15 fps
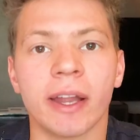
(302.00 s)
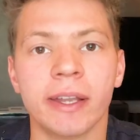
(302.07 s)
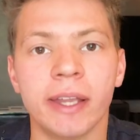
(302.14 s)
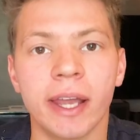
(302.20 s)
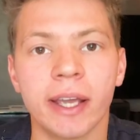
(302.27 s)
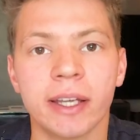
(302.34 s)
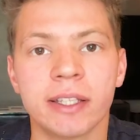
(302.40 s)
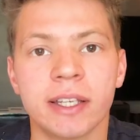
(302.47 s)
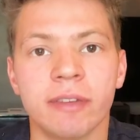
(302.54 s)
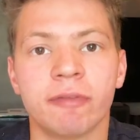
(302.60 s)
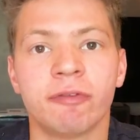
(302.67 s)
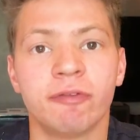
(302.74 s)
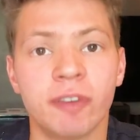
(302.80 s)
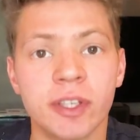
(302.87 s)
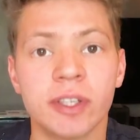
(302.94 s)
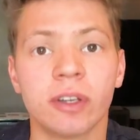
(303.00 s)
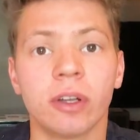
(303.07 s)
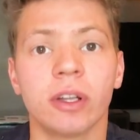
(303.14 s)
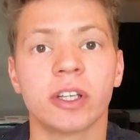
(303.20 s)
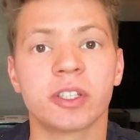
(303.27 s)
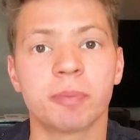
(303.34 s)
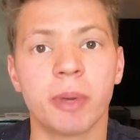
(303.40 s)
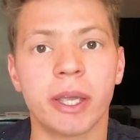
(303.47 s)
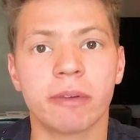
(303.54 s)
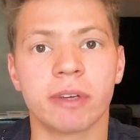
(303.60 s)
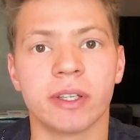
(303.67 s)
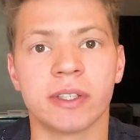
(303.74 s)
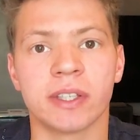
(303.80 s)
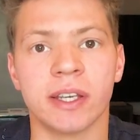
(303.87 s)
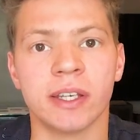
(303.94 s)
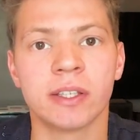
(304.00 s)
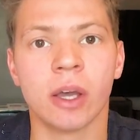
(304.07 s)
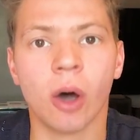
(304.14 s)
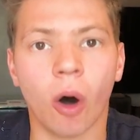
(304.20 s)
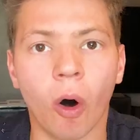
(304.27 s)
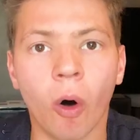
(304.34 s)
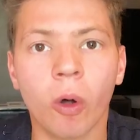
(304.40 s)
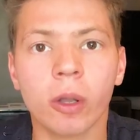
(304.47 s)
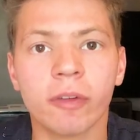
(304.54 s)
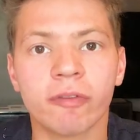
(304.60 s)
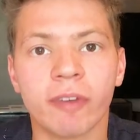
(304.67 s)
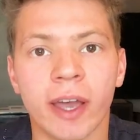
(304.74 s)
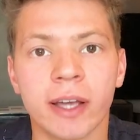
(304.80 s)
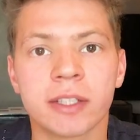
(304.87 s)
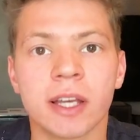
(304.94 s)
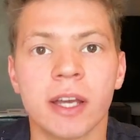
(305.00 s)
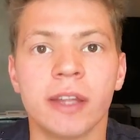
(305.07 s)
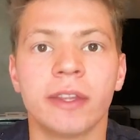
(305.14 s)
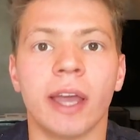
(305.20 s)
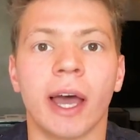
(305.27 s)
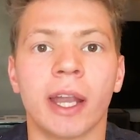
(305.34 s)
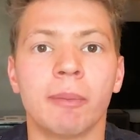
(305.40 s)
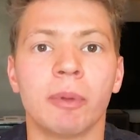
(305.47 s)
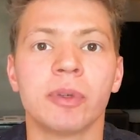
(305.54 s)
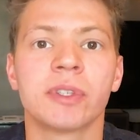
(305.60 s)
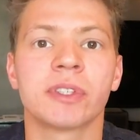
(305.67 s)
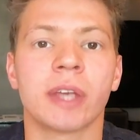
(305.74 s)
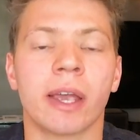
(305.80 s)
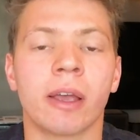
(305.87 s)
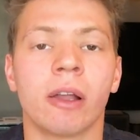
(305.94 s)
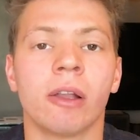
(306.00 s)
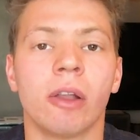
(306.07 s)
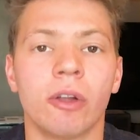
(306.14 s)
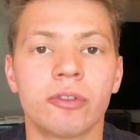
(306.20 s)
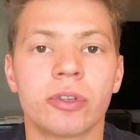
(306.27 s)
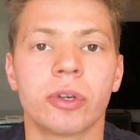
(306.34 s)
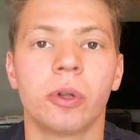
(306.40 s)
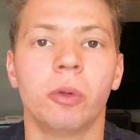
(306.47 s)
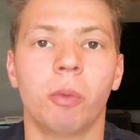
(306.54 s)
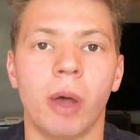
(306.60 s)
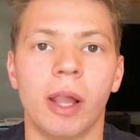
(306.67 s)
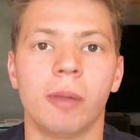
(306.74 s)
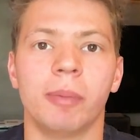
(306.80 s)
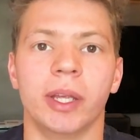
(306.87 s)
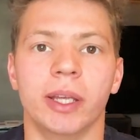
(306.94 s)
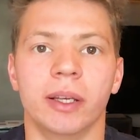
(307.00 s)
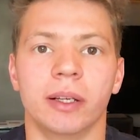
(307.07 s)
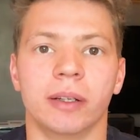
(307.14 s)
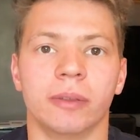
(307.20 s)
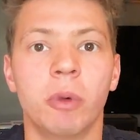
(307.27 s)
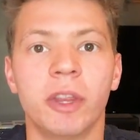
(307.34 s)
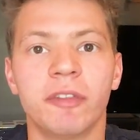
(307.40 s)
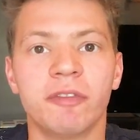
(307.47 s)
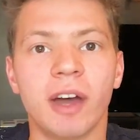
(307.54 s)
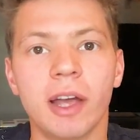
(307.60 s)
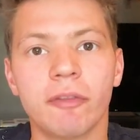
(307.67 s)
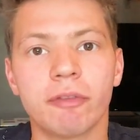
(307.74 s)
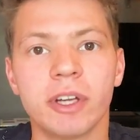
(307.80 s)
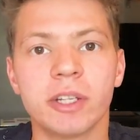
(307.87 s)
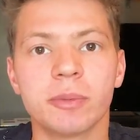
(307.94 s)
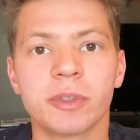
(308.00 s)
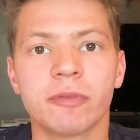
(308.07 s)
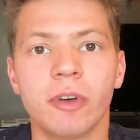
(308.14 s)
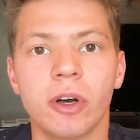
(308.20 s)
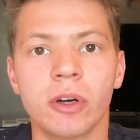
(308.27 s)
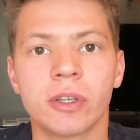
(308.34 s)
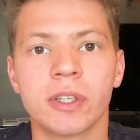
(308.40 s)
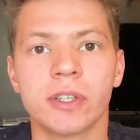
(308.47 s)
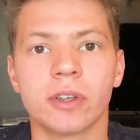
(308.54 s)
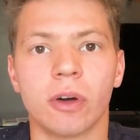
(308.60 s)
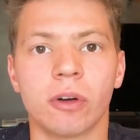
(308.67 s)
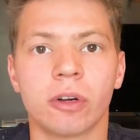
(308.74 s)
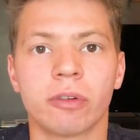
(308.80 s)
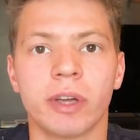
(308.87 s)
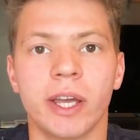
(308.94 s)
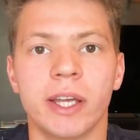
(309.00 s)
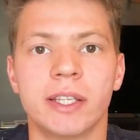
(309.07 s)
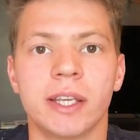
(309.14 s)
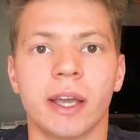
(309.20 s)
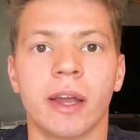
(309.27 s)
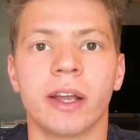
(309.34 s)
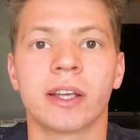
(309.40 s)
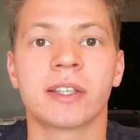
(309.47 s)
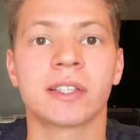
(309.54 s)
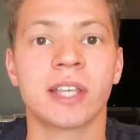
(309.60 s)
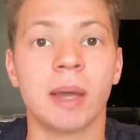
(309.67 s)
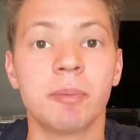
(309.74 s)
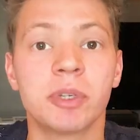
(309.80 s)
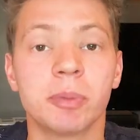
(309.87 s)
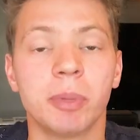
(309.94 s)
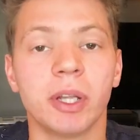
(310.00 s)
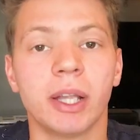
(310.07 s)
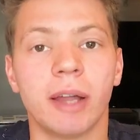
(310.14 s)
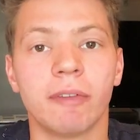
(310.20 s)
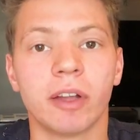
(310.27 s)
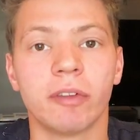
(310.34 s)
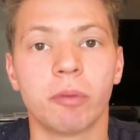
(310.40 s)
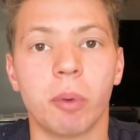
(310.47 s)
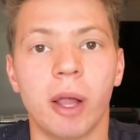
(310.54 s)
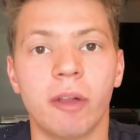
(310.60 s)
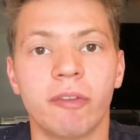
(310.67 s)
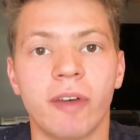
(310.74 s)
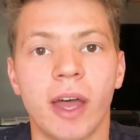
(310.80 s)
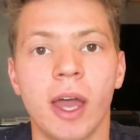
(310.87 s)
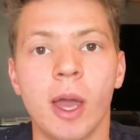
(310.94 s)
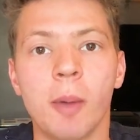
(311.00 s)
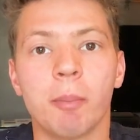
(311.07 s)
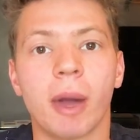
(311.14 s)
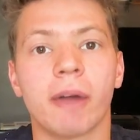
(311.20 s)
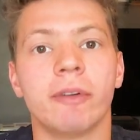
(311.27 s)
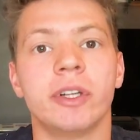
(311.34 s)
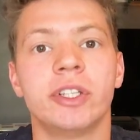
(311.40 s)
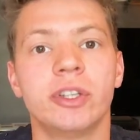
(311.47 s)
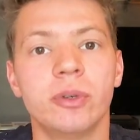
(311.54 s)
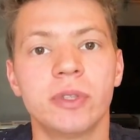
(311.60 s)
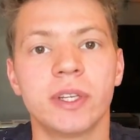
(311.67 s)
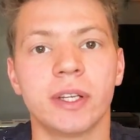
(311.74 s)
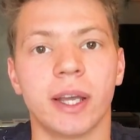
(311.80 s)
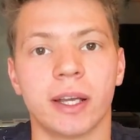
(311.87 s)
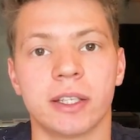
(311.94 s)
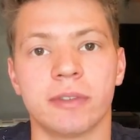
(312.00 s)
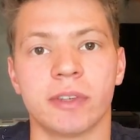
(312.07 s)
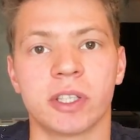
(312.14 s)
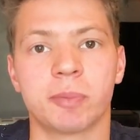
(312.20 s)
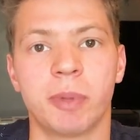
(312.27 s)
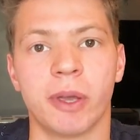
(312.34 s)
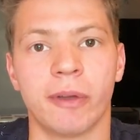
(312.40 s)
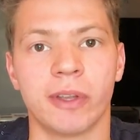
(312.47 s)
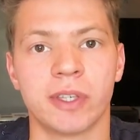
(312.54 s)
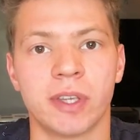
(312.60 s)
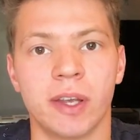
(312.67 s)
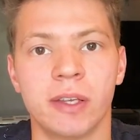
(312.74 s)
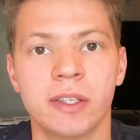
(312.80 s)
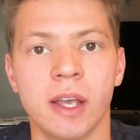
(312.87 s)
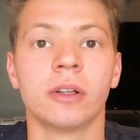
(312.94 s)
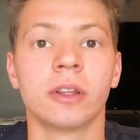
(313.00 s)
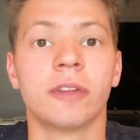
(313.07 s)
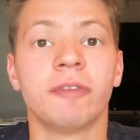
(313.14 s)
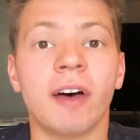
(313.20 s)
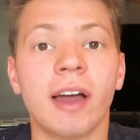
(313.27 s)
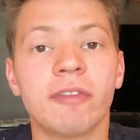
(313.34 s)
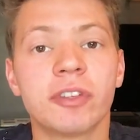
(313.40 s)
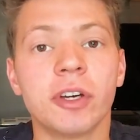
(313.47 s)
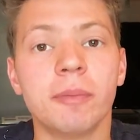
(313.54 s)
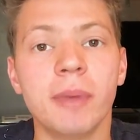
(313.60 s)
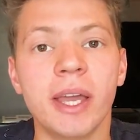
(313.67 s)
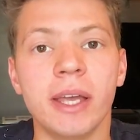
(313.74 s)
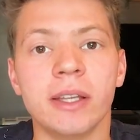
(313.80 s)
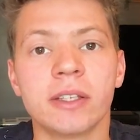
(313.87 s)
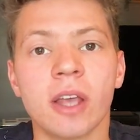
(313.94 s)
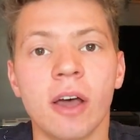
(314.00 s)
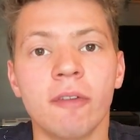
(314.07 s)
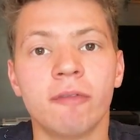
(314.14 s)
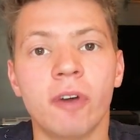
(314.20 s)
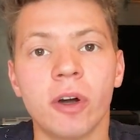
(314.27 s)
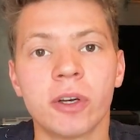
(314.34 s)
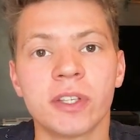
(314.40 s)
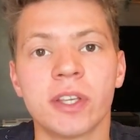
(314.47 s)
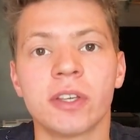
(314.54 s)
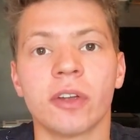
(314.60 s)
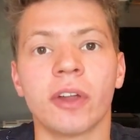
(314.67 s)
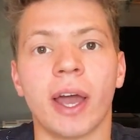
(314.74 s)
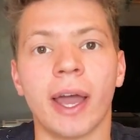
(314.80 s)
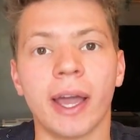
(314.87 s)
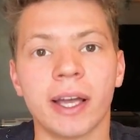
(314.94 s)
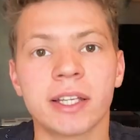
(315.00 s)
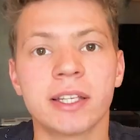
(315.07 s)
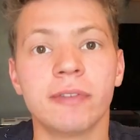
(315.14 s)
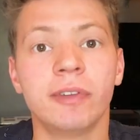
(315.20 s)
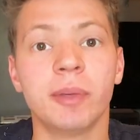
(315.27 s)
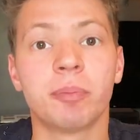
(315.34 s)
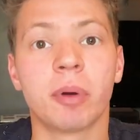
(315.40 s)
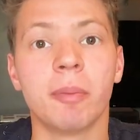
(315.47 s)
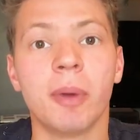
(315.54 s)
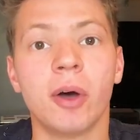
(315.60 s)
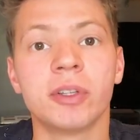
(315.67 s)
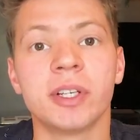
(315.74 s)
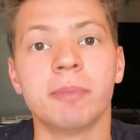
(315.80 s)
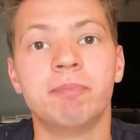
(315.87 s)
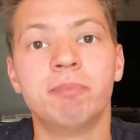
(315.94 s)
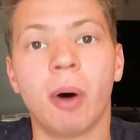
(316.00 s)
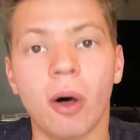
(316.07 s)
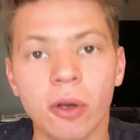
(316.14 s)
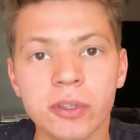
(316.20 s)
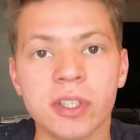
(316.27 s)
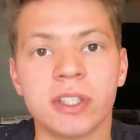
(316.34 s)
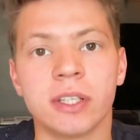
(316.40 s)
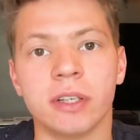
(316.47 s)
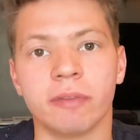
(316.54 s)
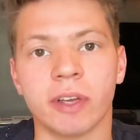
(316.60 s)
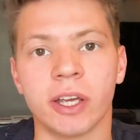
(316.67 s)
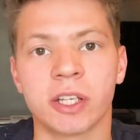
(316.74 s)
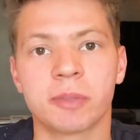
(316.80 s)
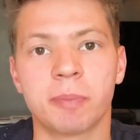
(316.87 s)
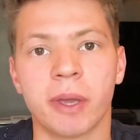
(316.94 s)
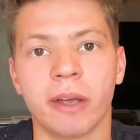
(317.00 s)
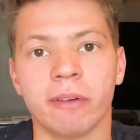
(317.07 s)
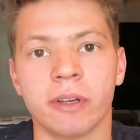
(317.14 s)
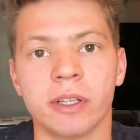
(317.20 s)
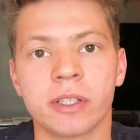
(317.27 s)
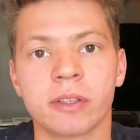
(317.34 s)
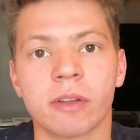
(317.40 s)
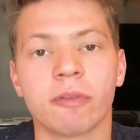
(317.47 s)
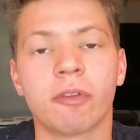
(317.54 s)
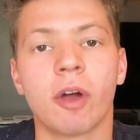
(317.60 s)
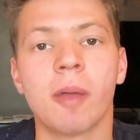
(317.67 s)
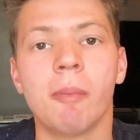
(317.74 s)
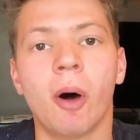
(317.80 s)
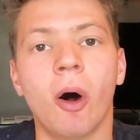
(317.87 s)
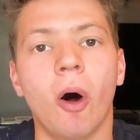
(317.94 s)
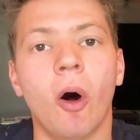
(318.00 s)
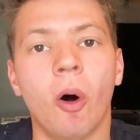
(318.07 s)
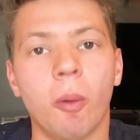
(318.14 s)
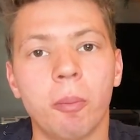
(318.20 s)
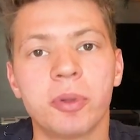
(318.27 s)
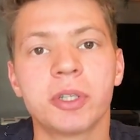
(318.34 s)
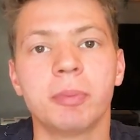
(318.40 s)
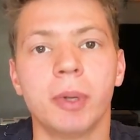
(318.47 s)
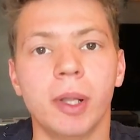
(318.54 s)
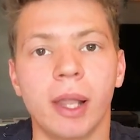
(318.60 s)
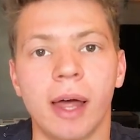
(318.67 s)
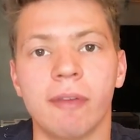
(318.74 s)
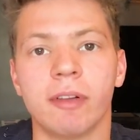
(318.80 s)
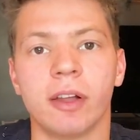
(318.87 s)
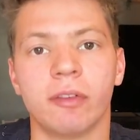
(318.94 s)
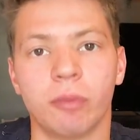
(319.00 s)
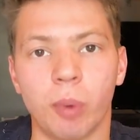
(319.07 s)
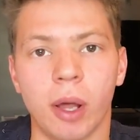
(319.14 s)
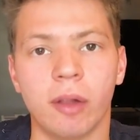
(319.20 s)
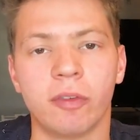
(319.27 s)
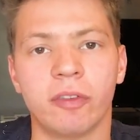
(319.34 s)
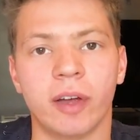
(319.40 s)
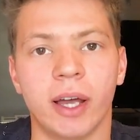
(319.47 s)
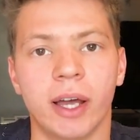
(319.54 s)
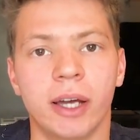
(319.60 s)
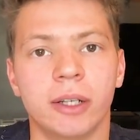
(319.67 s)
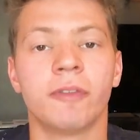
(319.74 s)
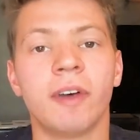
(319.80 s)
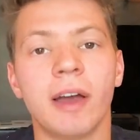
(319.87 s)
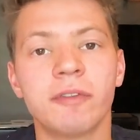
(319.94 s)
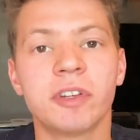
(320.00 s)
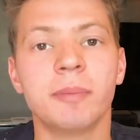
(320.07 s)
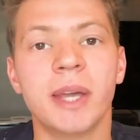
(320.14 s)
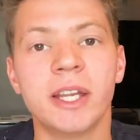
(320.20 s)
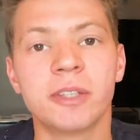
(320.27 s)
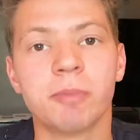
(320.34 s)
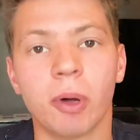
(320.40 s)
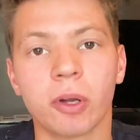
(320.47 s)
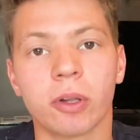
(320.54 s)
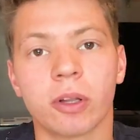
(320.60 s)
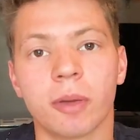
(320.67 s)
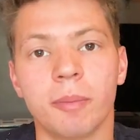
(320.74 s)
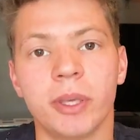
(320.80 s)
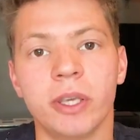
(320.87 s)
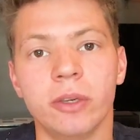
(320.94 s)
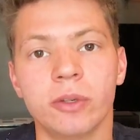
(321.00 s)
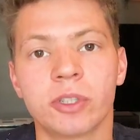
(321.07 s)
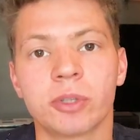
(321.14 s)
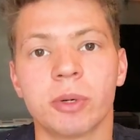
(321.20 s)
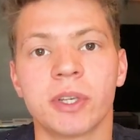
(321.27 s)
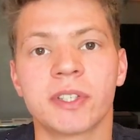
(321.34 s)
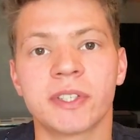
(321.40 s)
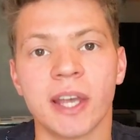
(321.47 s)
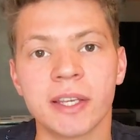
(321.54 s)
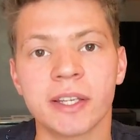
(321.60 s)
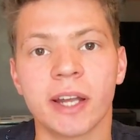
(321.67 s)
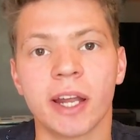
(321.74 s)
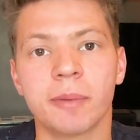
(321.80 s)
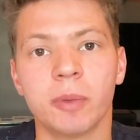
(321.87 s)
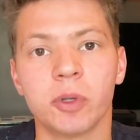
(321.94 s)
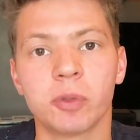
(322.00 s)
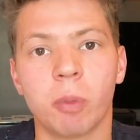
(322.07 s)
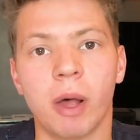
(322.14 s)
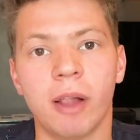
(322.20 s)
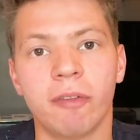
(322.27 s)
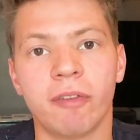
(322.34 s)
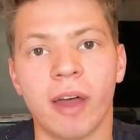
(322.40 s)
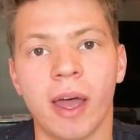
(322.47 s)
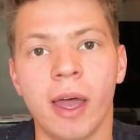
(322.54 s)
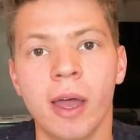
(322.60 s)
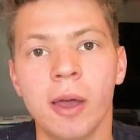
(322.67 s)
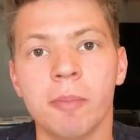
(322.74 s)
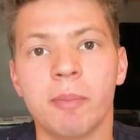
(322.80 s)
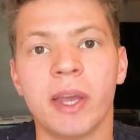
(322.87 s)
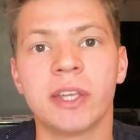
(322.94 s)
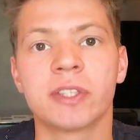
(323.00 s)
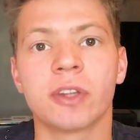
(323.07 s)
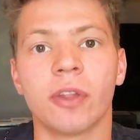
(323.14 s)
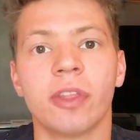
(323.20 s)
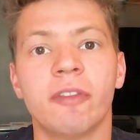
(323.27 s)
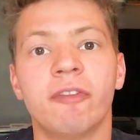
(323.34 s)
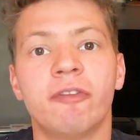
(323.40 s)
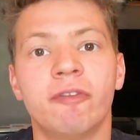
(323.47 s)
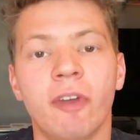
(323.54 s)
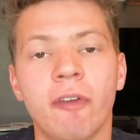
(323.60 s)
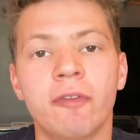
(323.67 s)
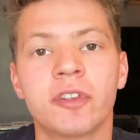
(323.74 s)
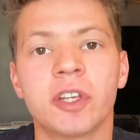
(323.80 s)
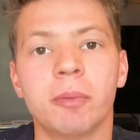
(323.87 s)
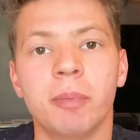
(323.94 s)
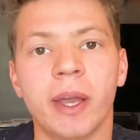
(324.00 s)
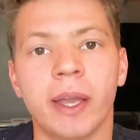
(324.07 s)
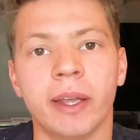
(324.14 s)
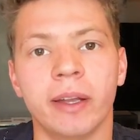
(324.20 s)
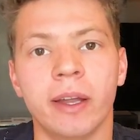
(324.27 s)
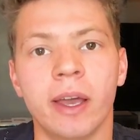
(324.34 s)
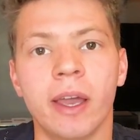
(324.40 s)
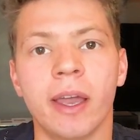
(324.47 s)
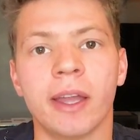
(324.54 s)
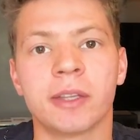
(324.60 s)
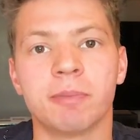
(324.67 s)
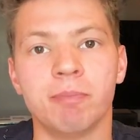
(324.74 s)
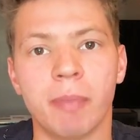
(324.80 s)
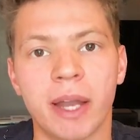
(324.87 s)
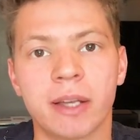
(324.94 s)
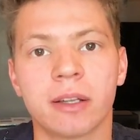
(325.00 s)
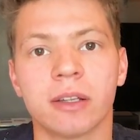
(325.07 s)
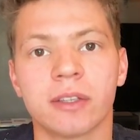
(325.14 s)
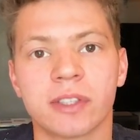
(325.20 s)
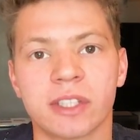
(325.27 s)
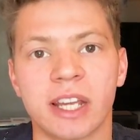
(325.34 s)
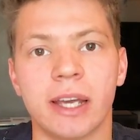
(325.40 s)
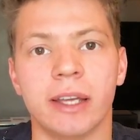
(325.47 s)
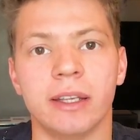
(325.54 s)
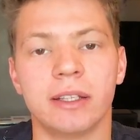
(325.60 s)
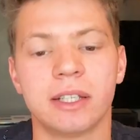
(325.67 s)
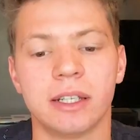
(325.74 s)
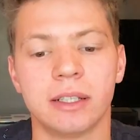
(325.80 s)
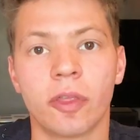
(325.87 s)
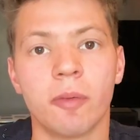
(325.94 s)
and negative physical experiences all affect the animal's psychological well-being. Where the Five Freedoms focuses on creating an acceptable level of welfare by reducing negative experiences, the Five Domains focuses on actively promoting positive experience for a more optimal level of welfare. The Five Domains model can be used to assess an animal's welfare based on the fifth domain, its mental state.